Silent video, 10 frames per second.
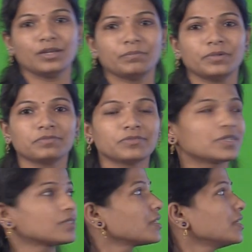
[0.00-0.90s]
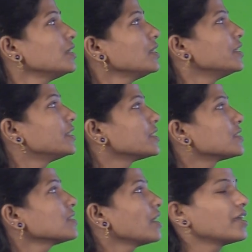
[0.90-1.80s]
P53, it
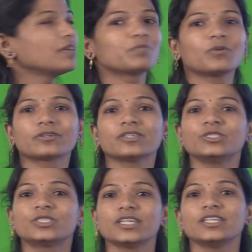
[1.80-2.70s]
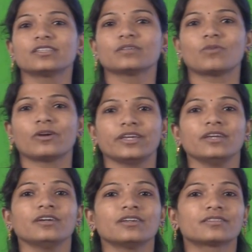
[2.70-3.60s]
is an important gene in the body
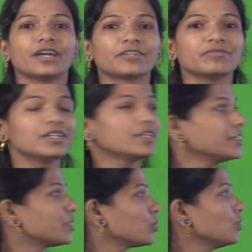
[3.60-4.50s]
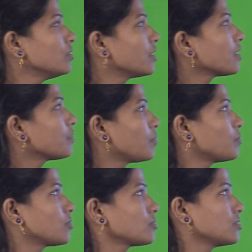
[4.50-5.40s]
that will lead to a
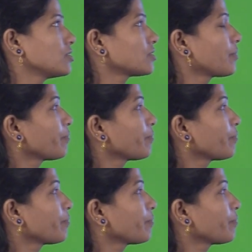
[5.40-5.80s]
apoptosis.